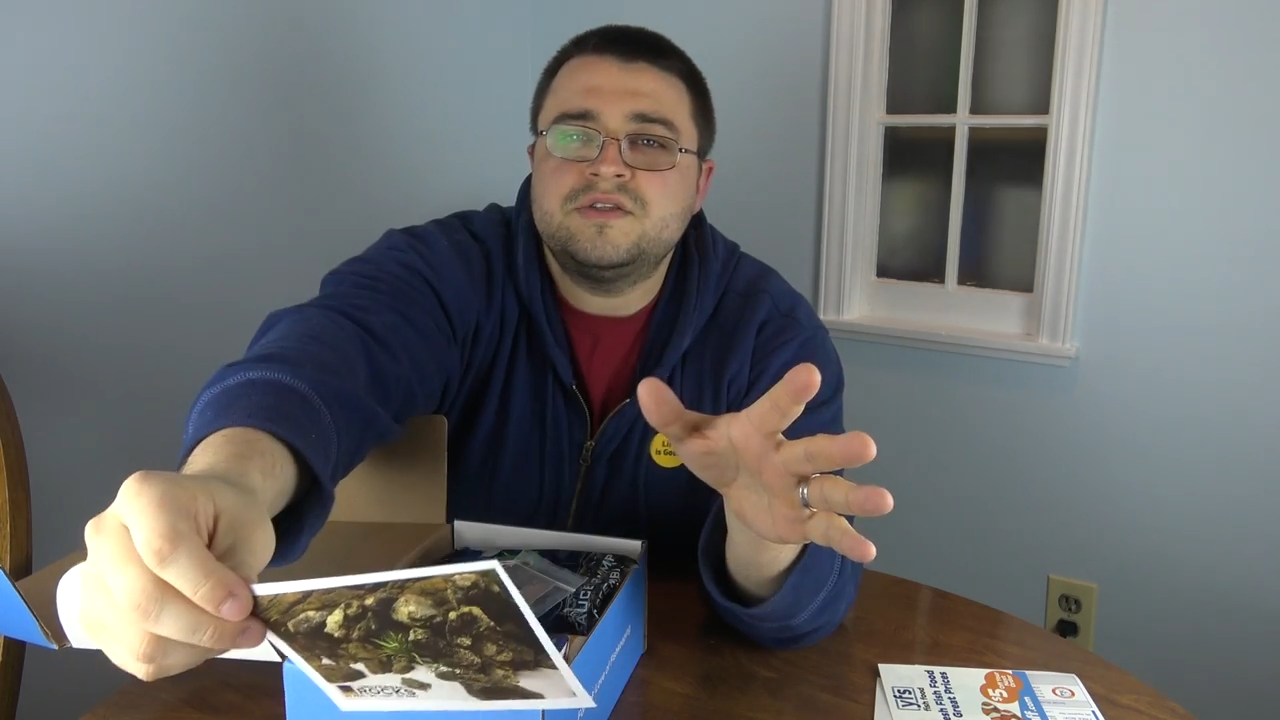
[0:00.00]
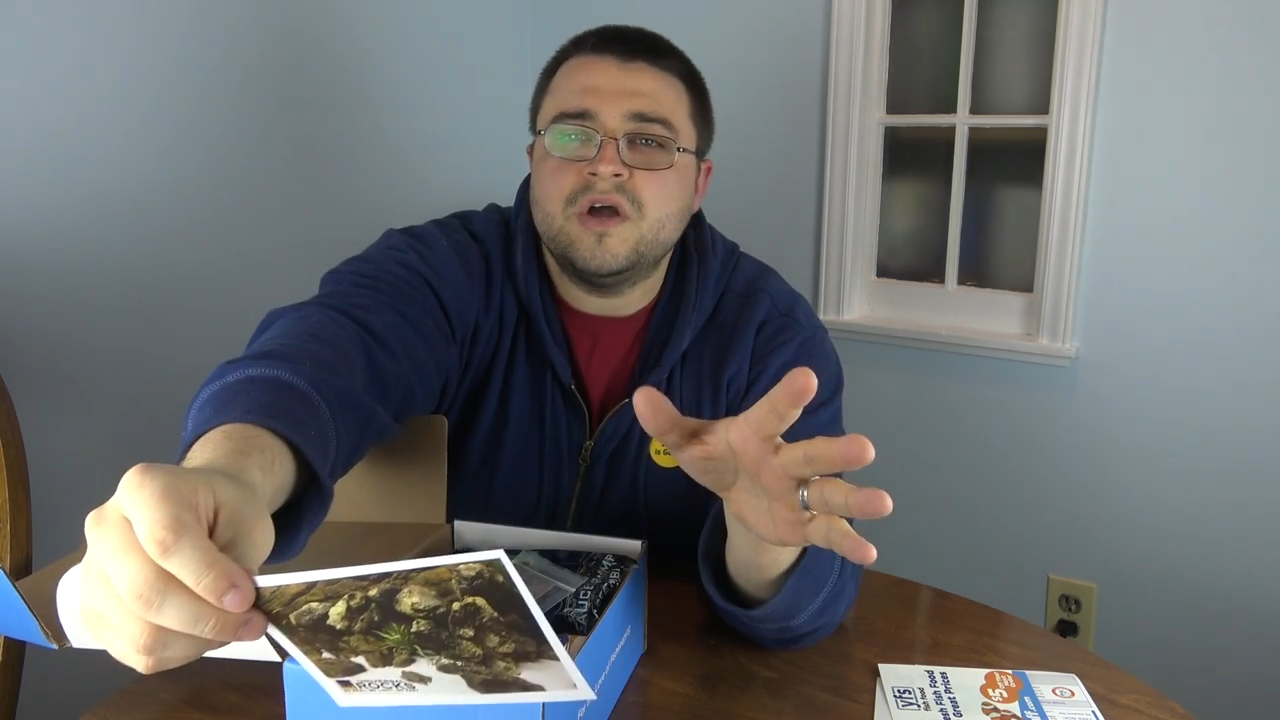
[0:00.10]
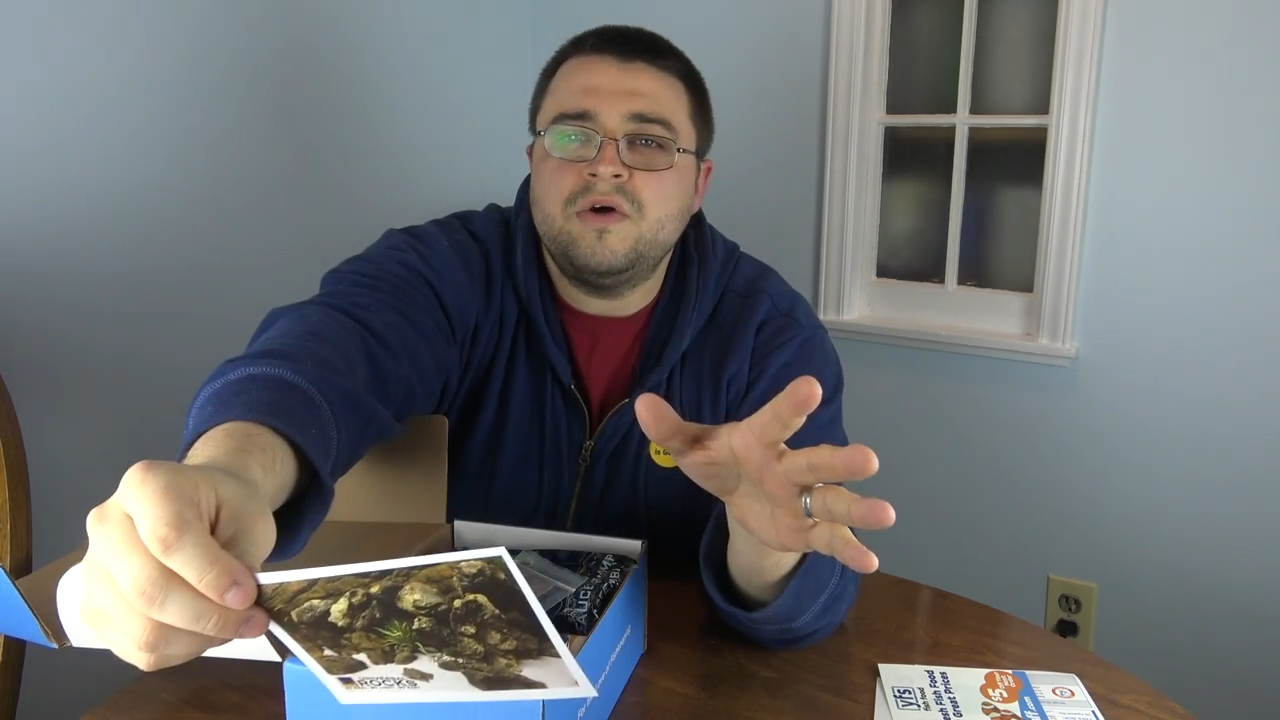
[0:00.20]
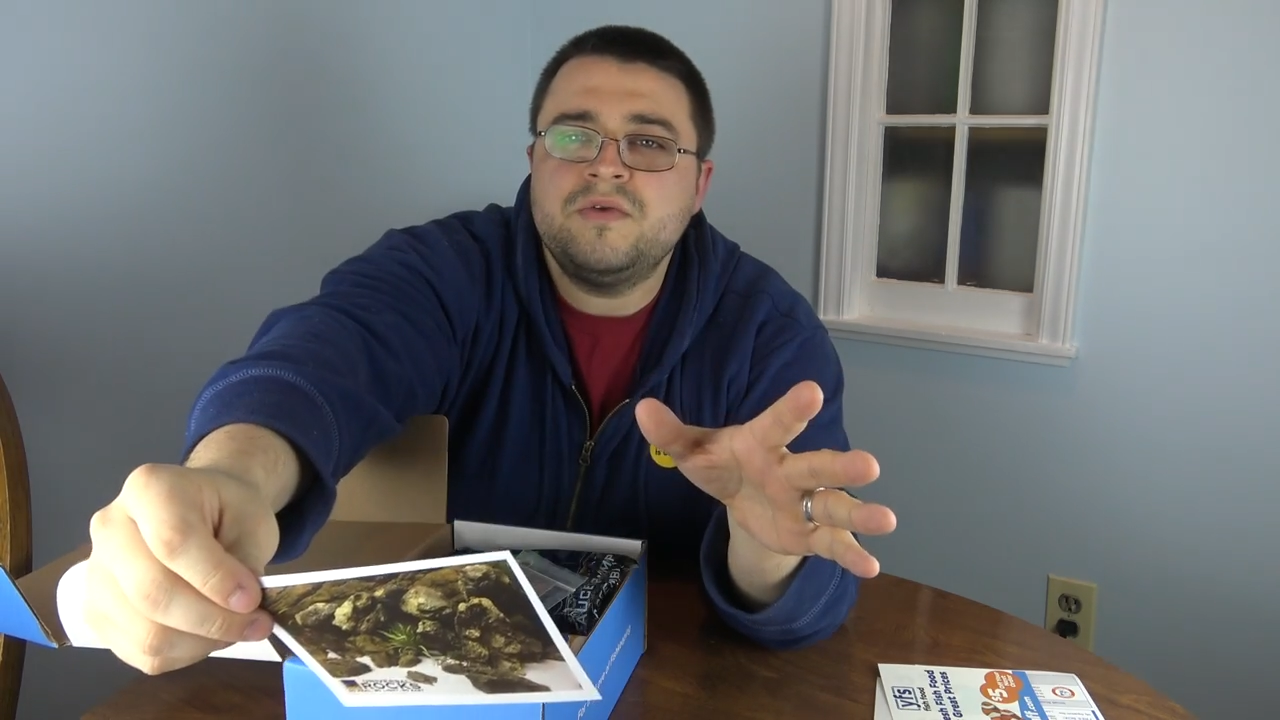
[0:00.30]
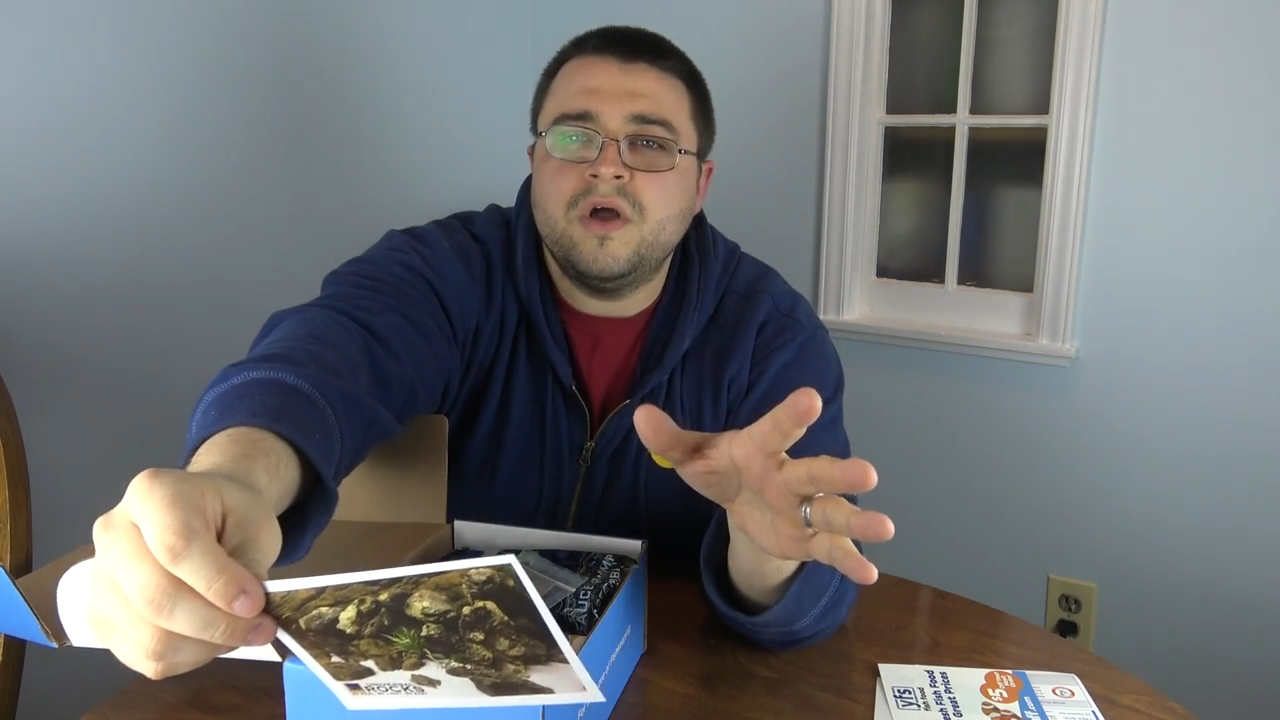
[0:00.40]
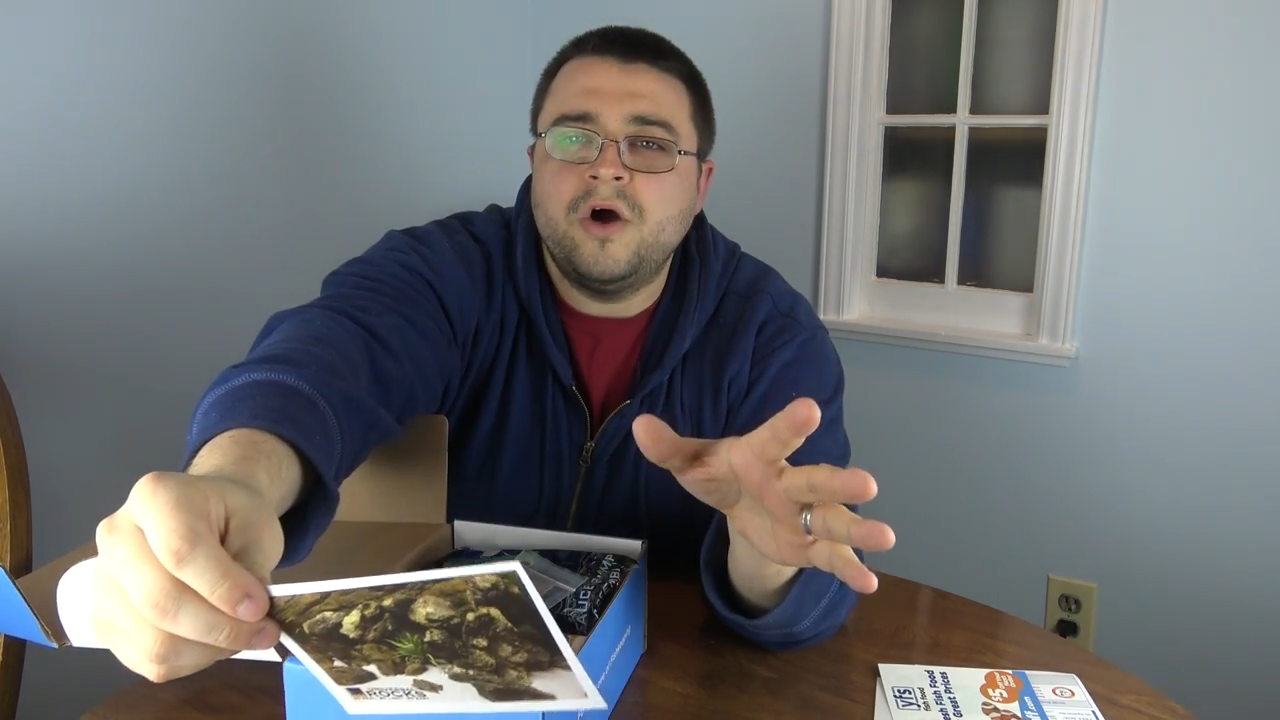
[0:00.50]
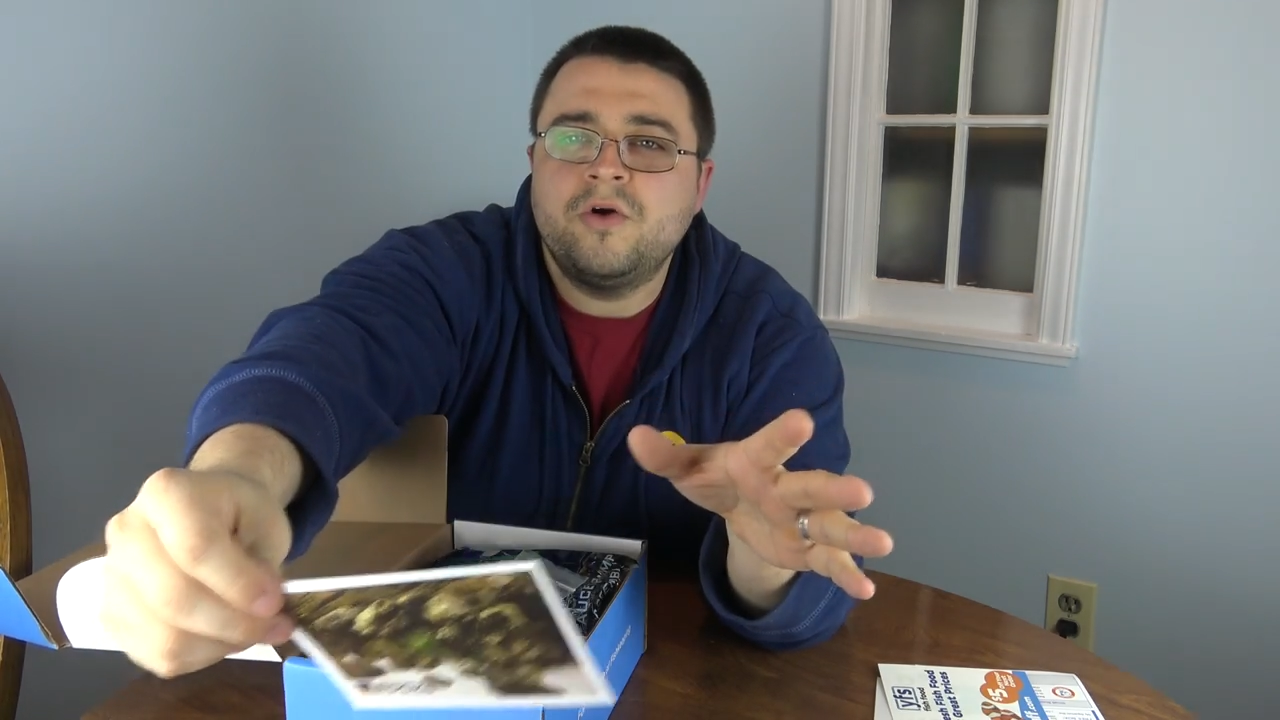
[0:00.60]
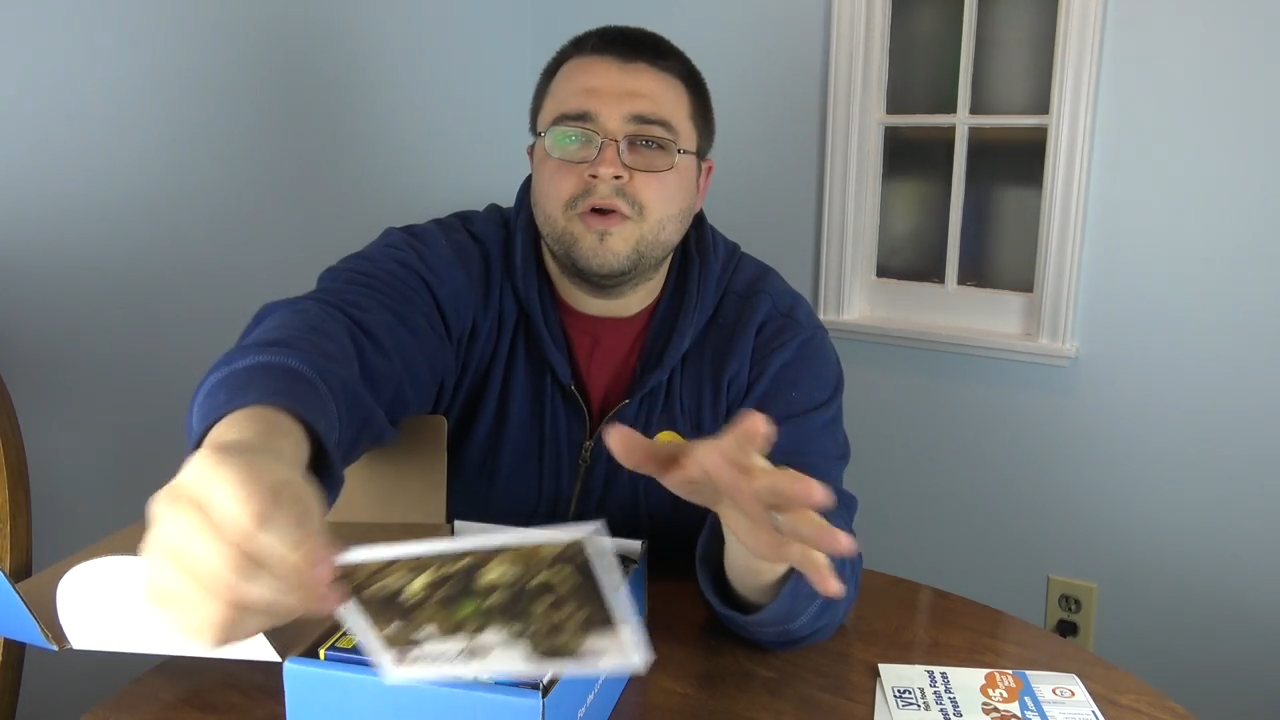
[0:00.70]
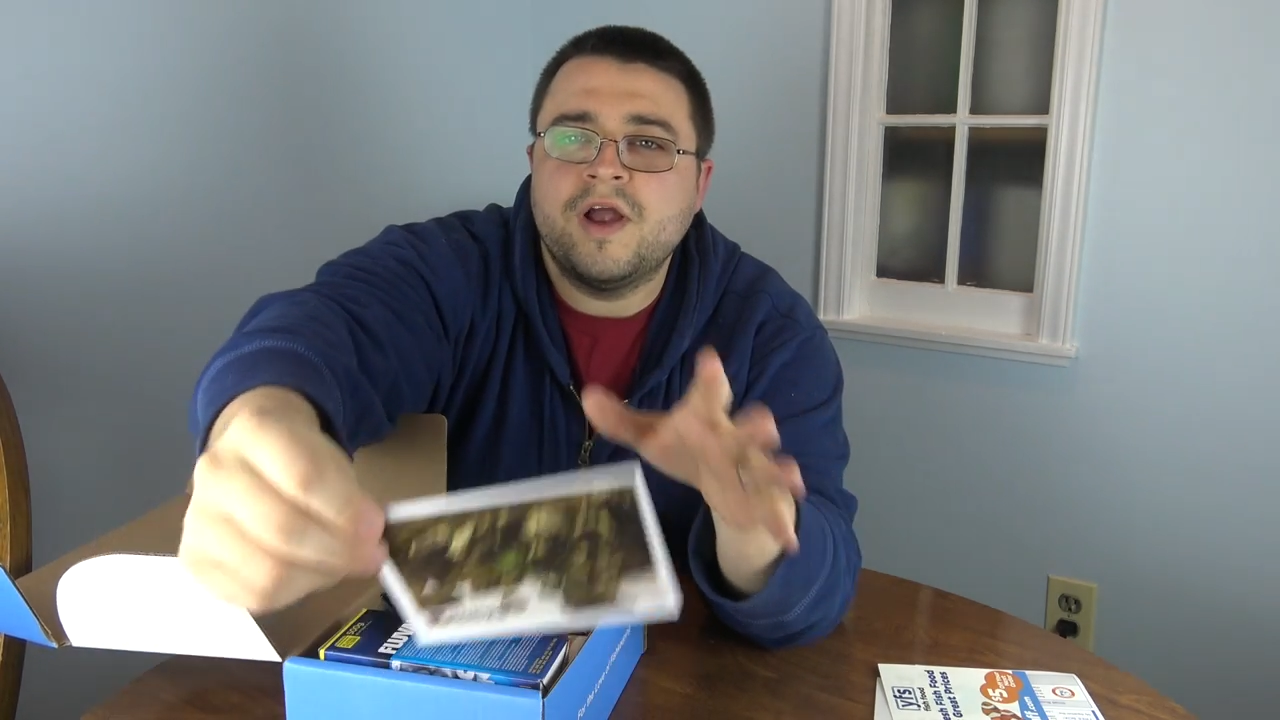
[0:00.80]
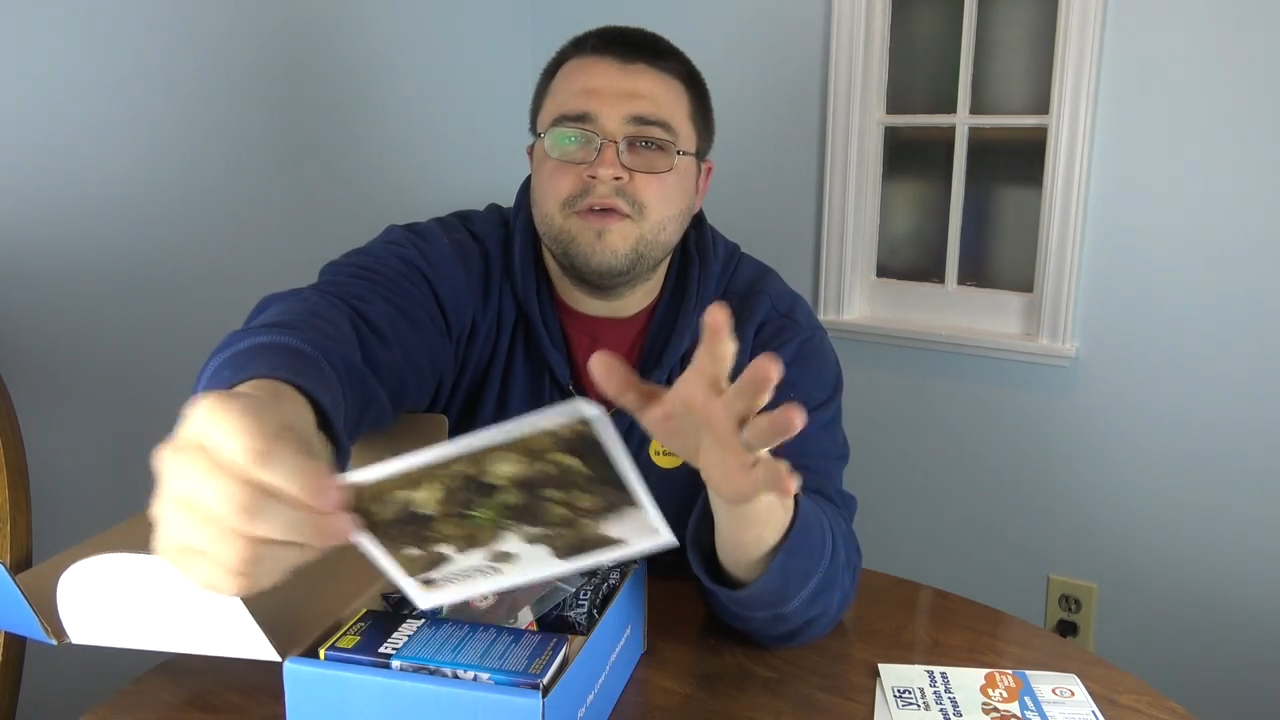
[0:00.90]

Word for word: don't know or